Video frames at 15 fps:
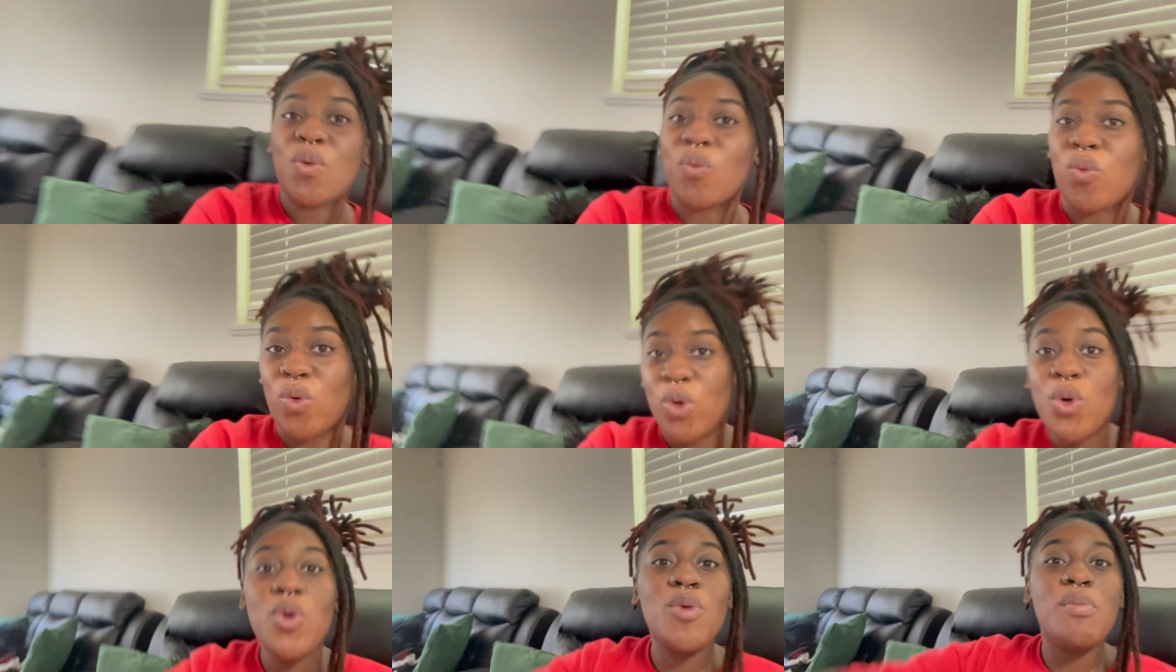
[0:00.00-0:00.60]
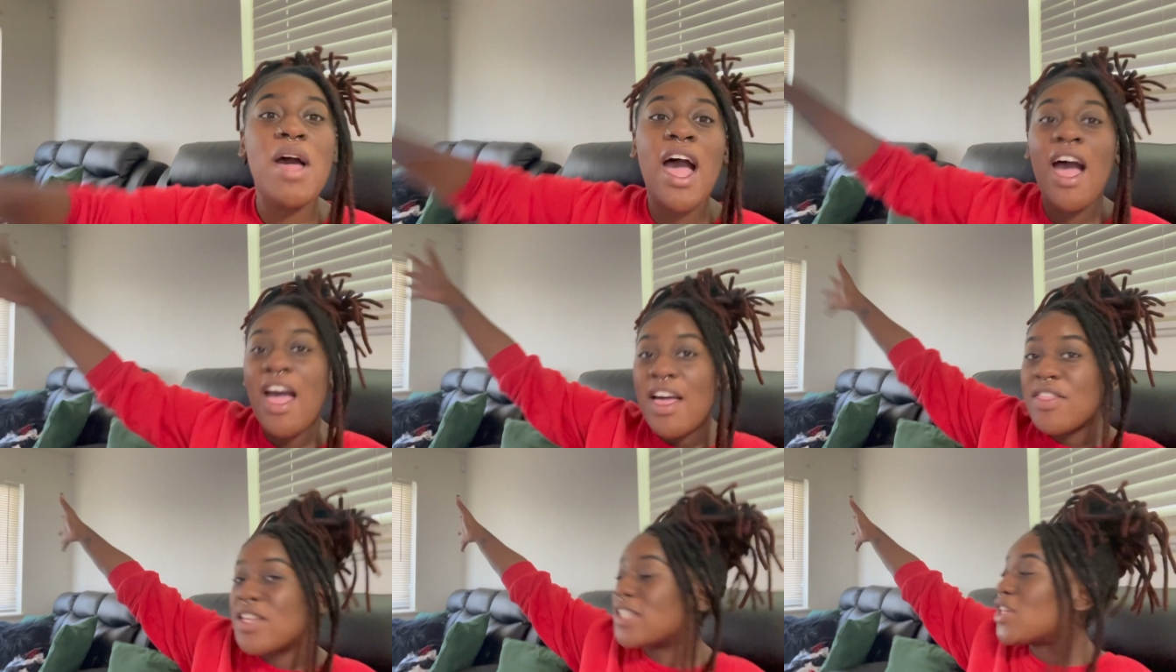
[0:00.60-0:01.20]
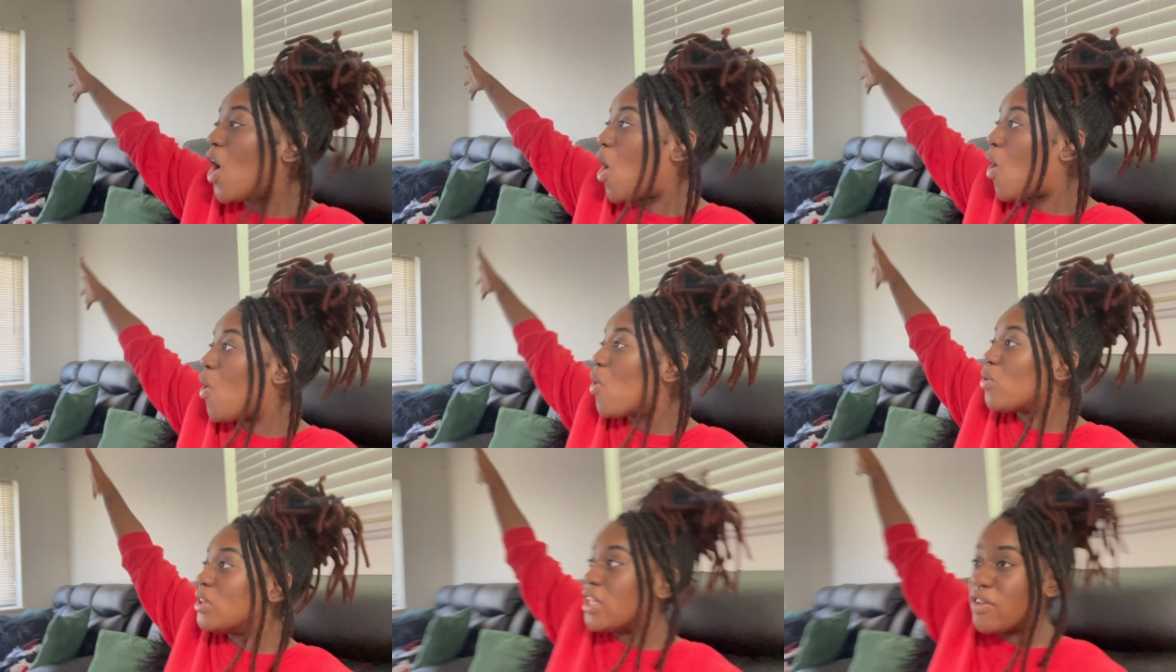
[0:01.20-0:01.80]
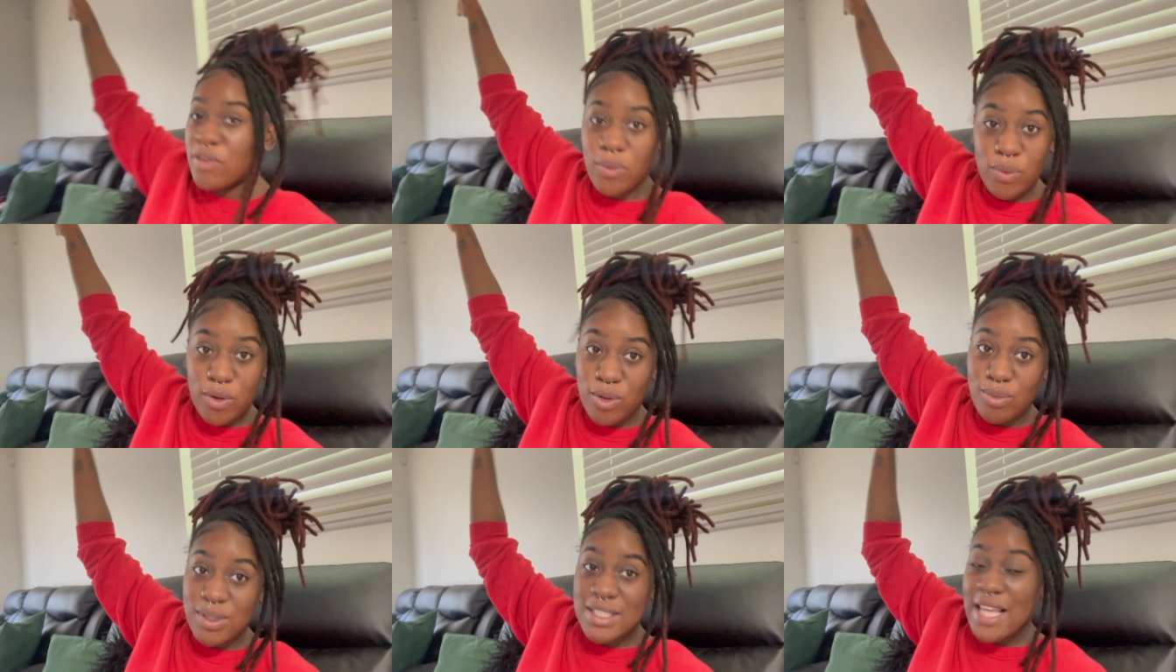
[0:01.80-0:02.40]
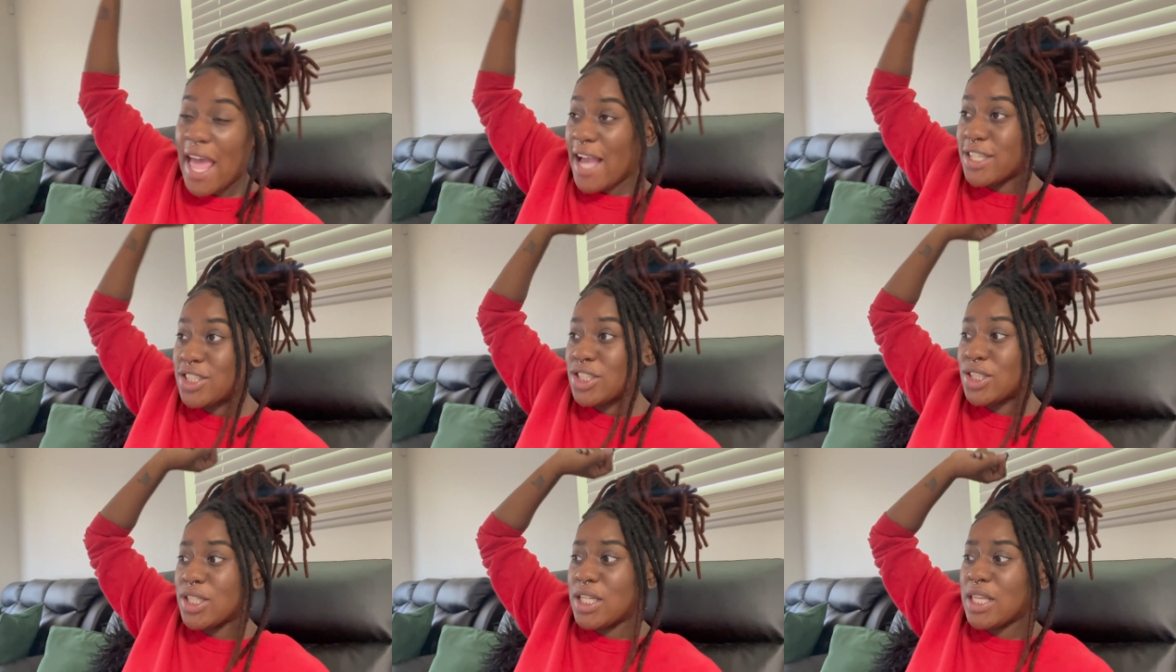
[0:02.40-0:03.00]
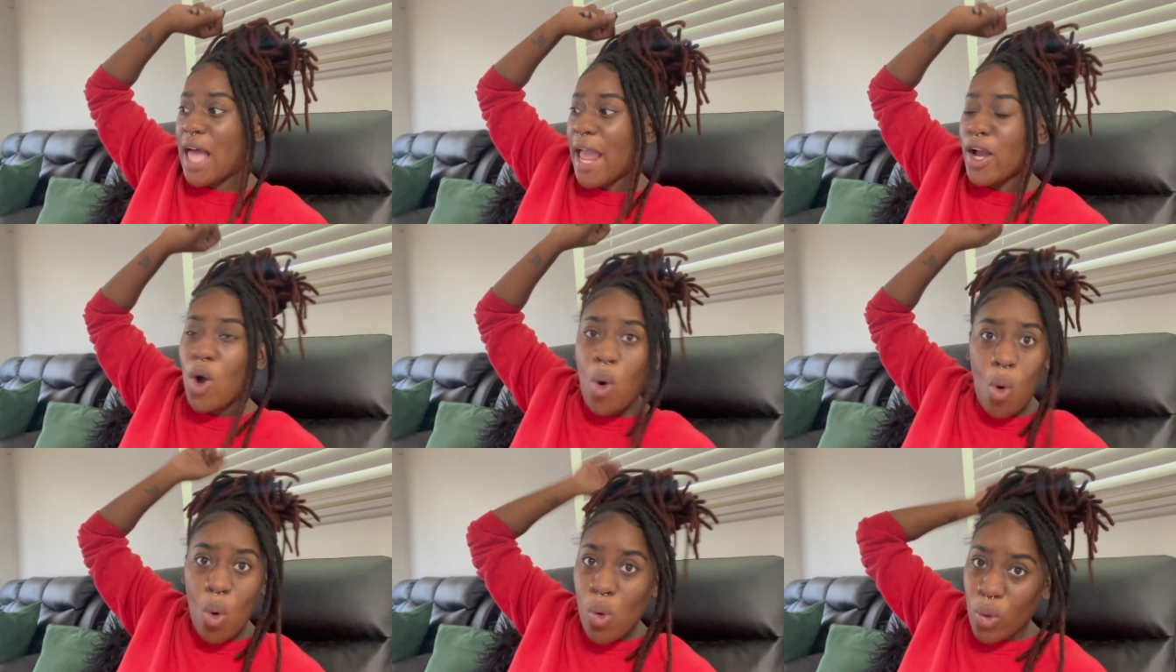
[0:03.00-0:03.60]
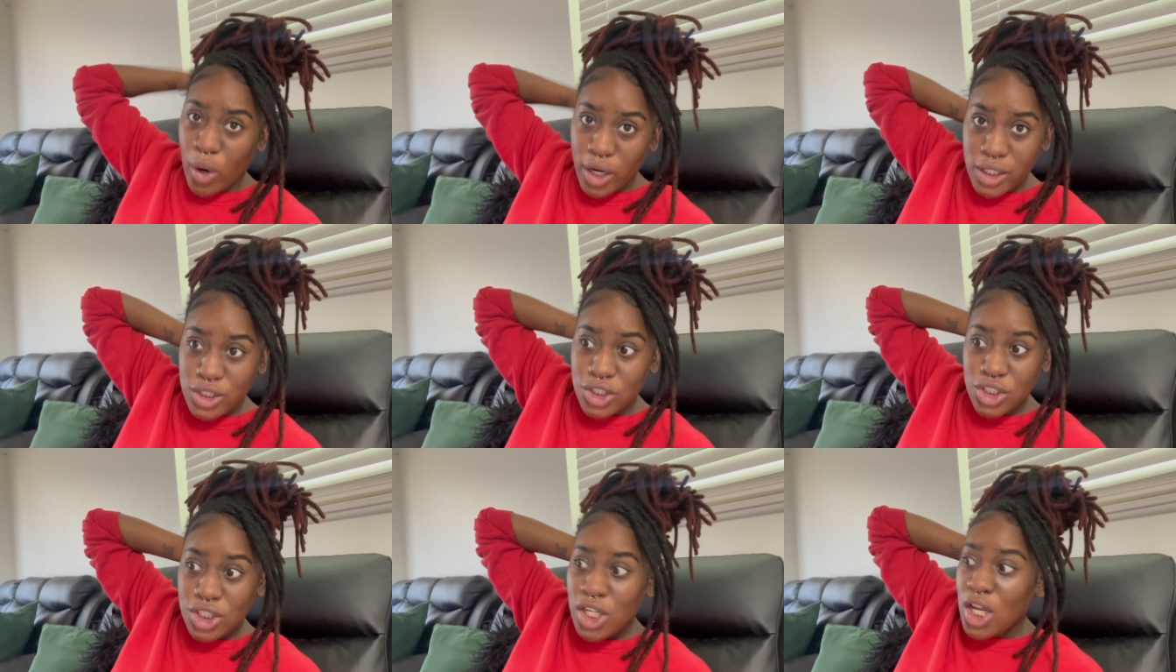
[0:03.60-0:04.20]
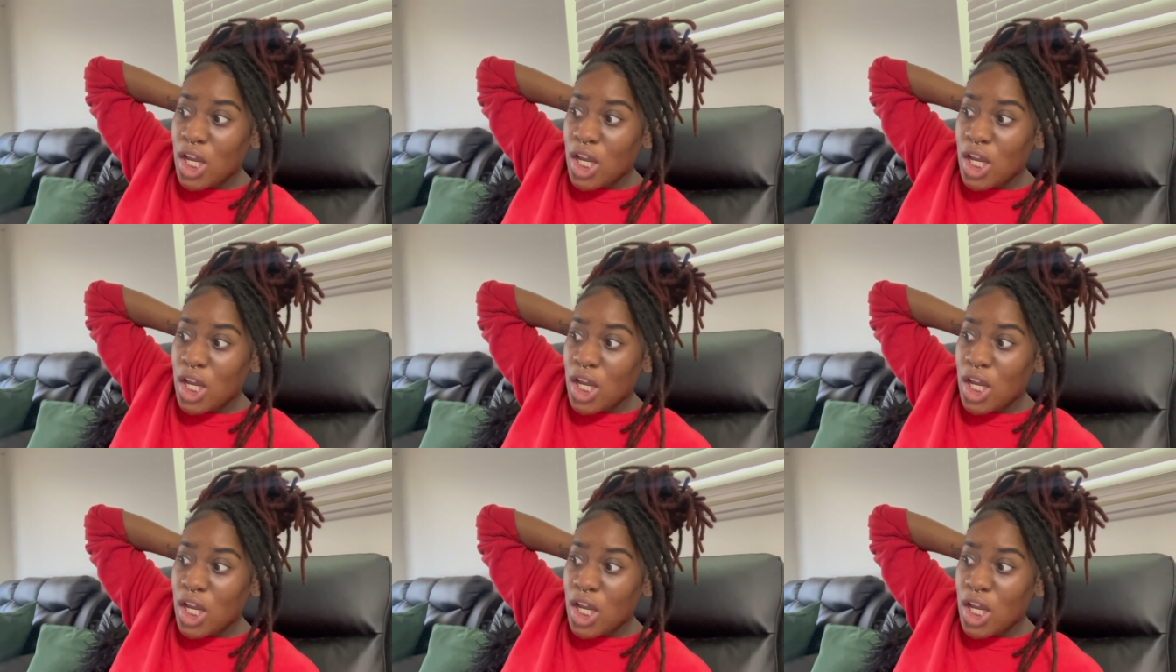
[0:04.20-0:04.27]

room, this whole living room was actually like orange.